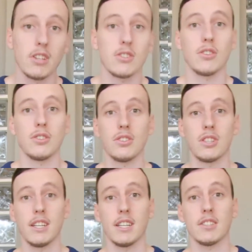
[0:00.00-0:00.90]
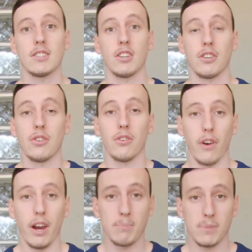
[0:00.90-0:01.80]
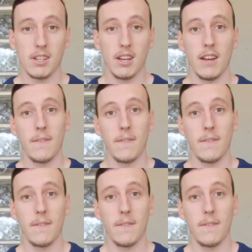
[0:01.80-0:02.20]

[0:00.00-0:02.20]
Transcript: So it usually is you do reps,